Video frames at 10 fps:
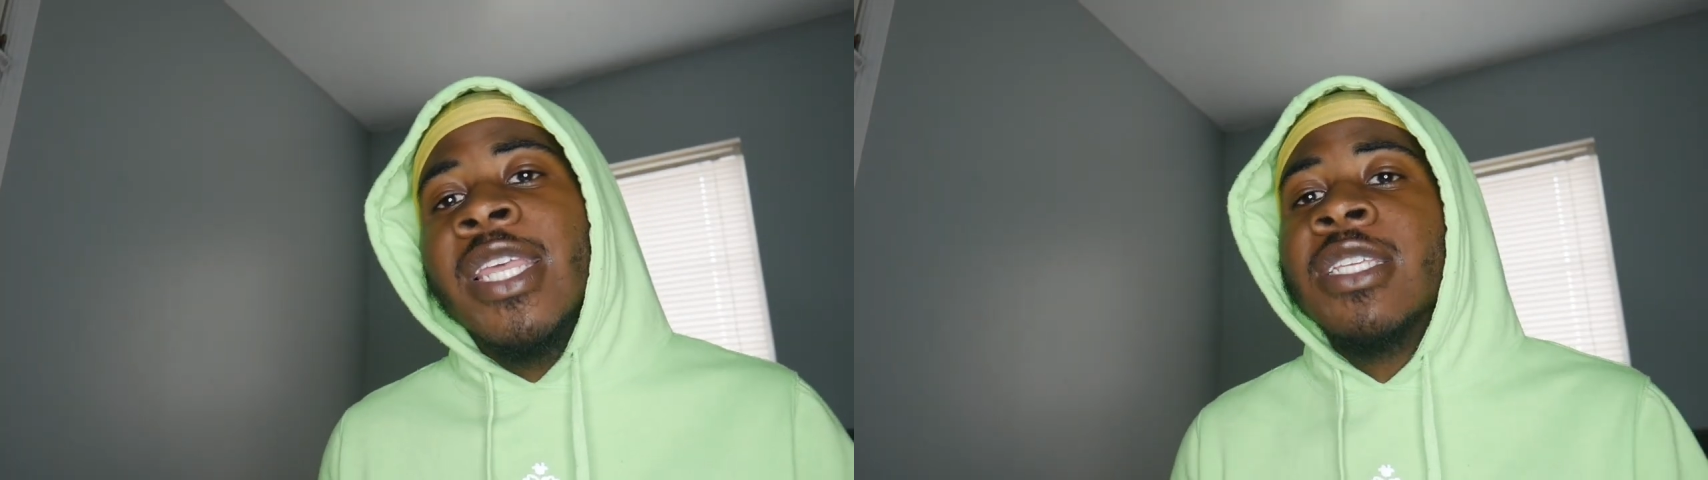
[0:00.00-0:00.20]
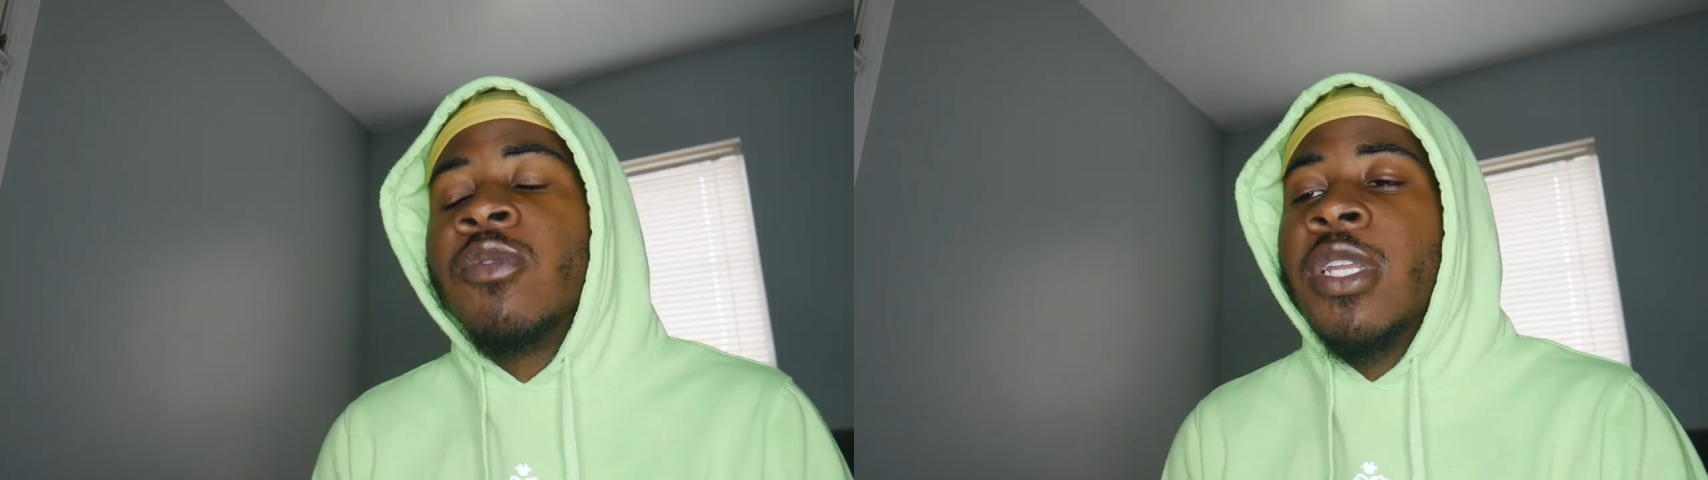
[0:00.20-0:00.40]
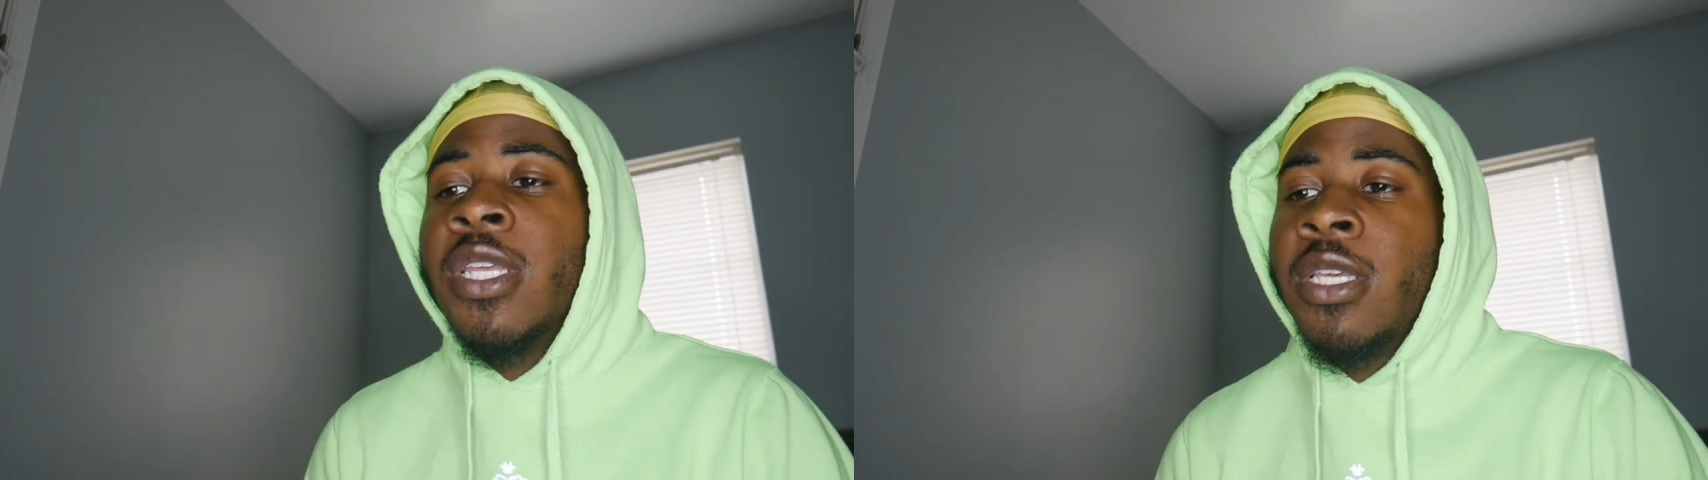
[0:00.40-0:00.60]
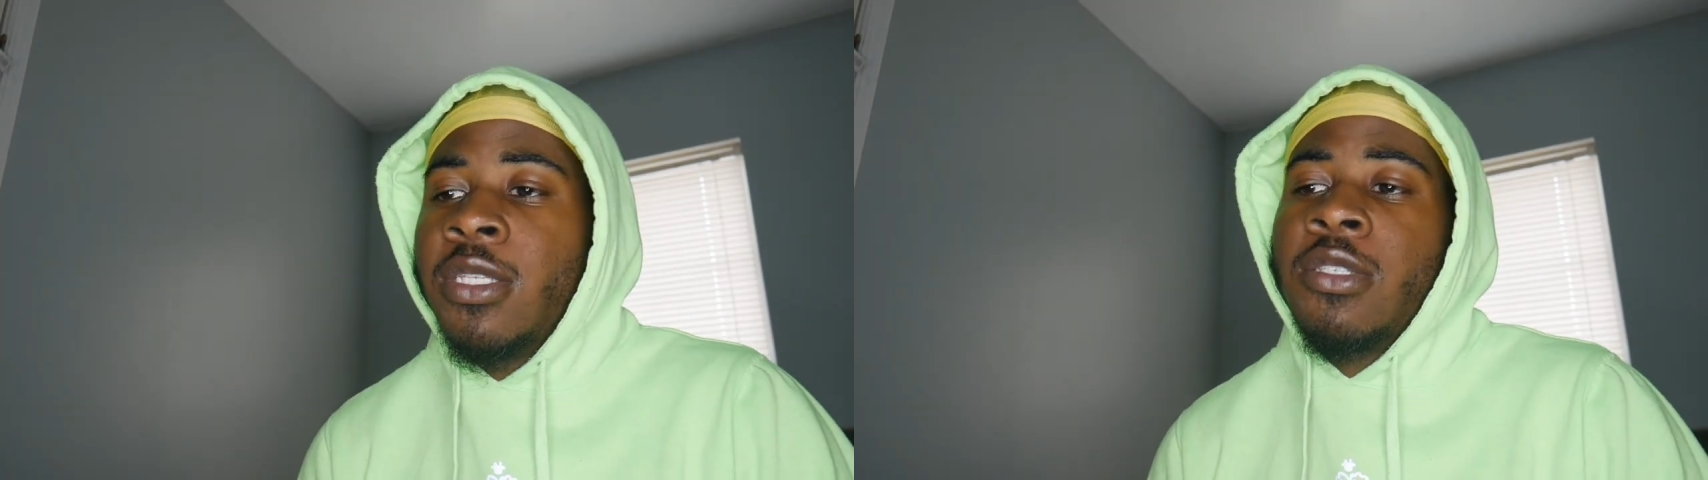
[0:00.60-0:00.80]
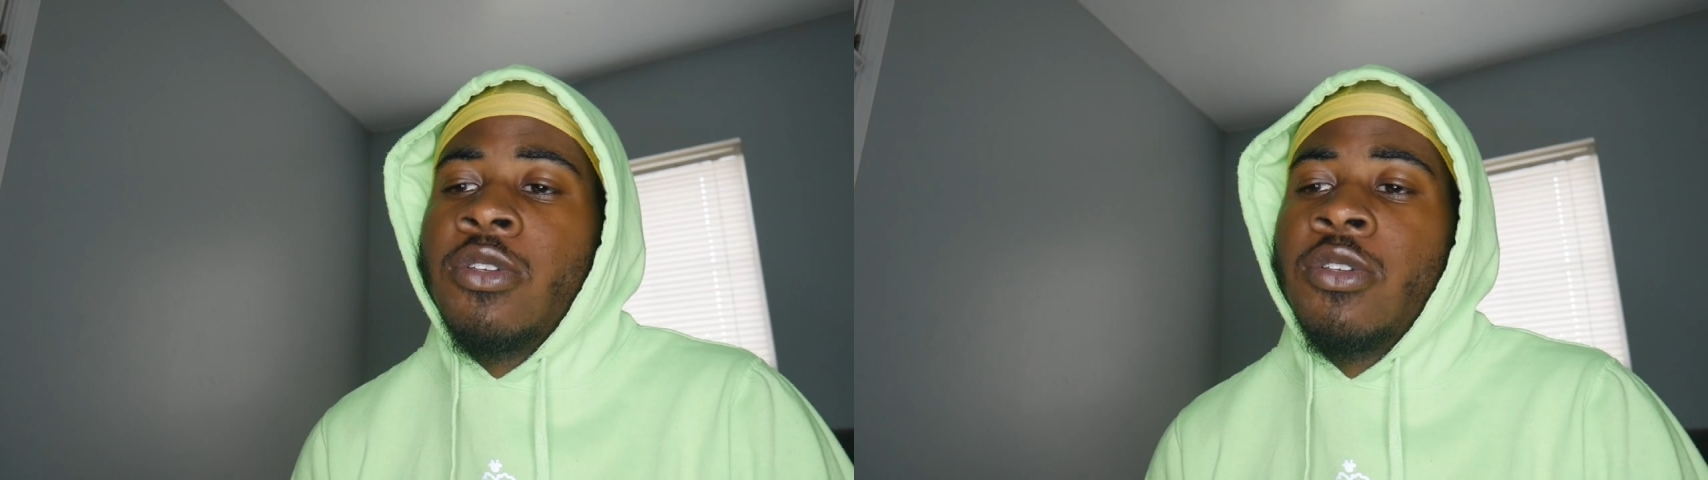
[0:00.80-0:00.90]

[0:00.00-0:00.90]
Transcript: is what it is.